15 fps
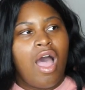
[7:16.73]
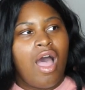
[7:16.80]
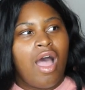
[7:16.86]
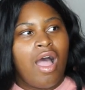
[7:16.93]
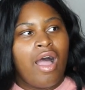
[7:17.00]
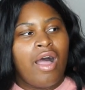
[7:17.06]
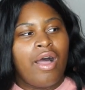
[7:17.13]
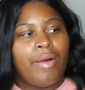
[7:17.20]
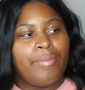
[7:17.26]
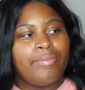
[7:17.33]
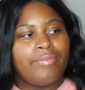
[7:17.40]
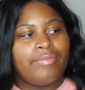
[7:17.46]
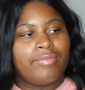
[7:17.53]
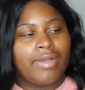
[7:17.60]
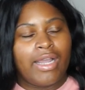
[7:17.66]

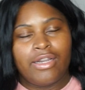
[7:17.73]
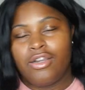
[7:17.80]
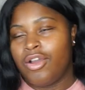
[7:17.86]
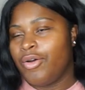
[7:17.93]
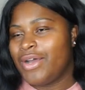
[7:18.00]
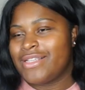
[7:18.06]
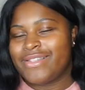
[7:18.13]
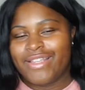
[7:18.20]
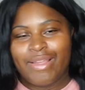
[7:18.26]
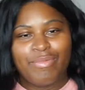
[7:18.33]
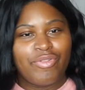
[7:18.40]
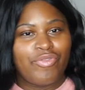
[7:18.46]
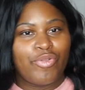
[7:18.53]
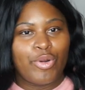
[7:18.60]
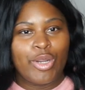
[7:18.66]
I know I said
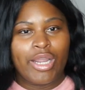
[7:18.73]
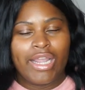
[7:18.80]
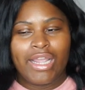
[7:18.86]
that before